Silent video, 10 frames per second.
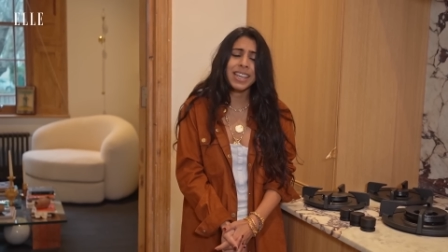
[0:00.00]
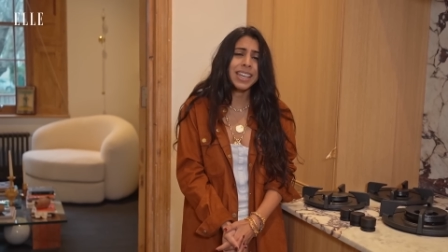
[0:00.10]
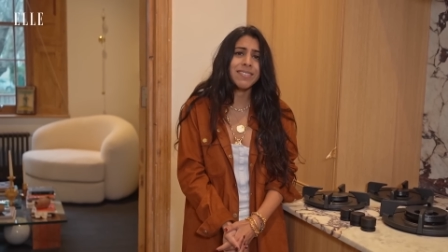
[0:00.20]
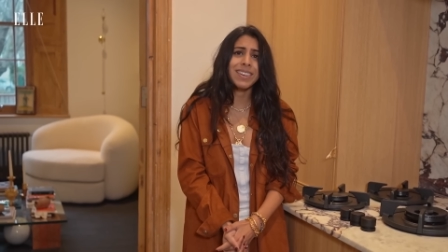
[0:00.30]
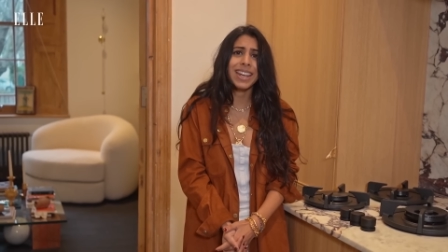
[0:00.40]
the
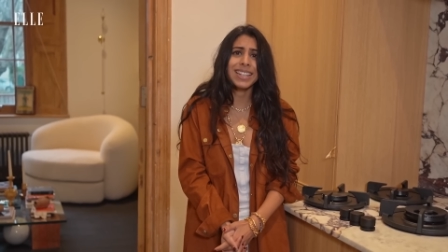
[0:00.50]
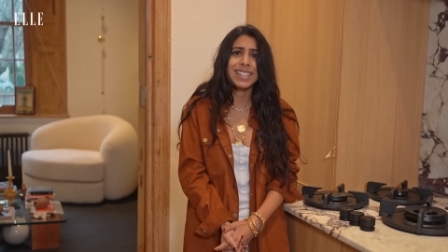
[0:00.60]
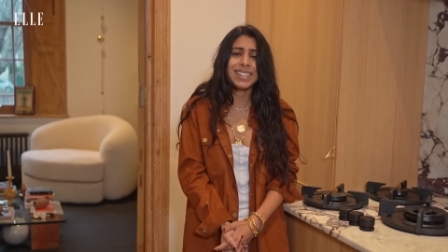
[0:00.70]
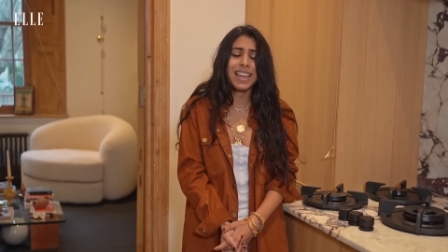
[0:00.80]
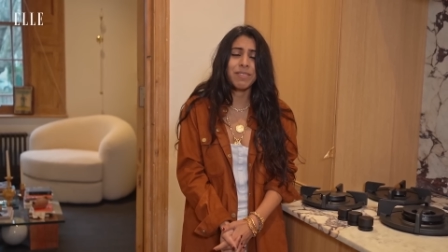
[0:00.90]

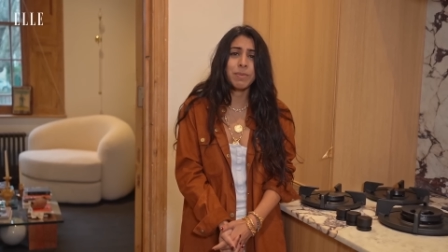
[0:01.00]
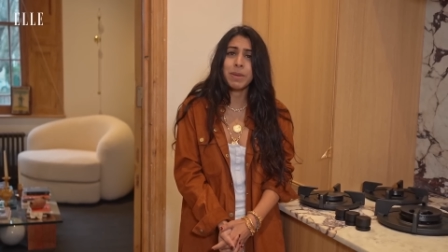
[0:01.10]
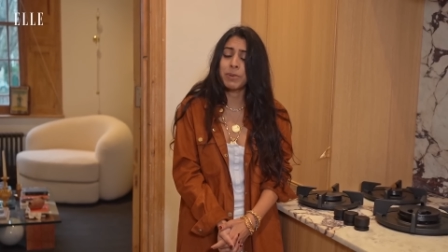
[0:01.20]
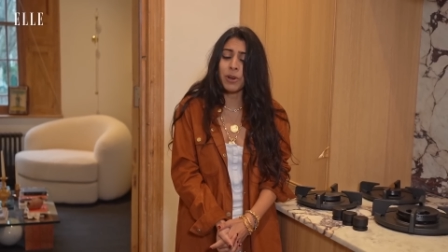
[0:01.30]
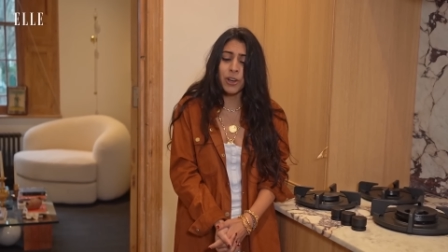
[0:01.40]
evenings, having
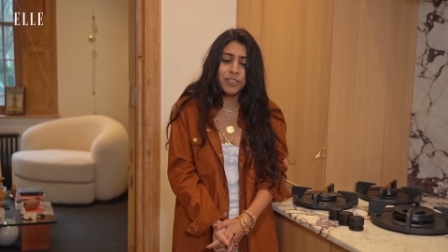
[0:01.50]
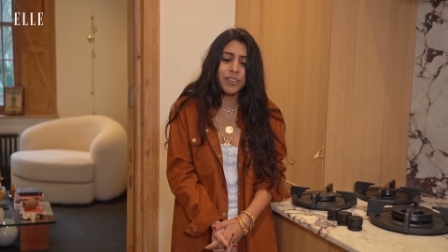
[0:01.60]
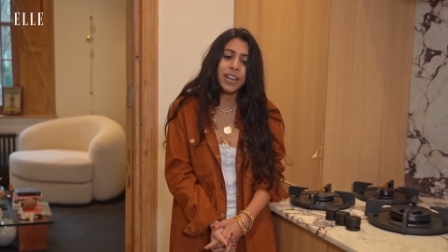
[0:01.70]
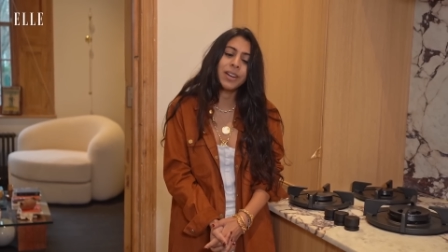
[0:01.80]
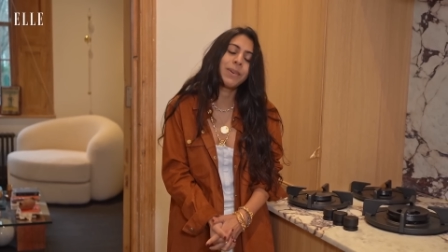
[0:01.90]
people
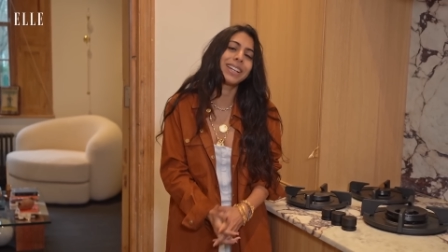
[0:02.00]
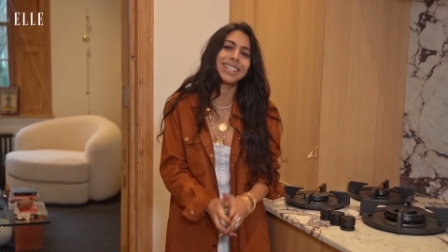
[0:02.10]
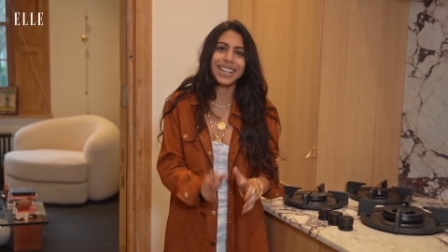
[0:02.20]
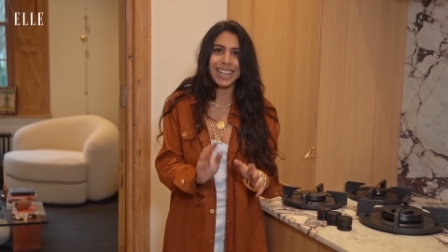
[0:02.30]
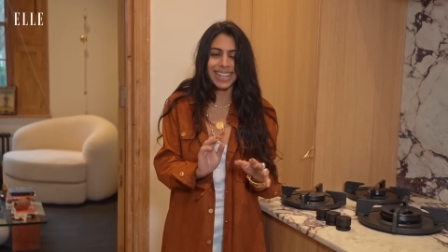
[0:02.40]
over when
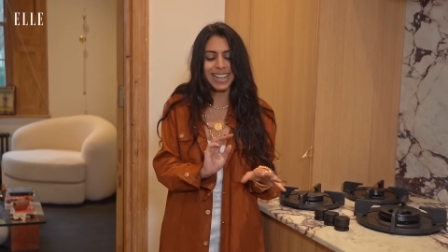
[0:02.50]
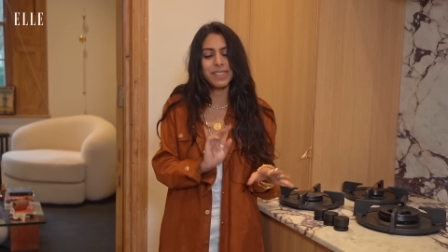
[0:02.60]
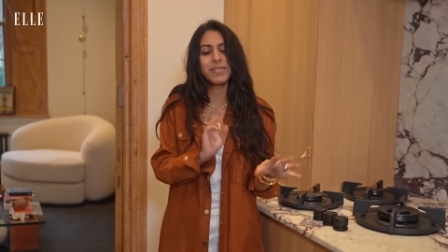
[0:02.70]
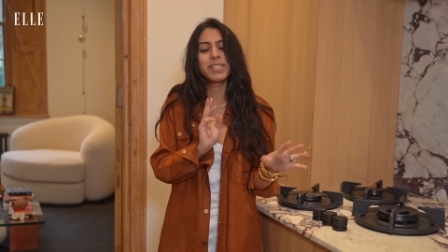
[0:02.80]
dinner kind of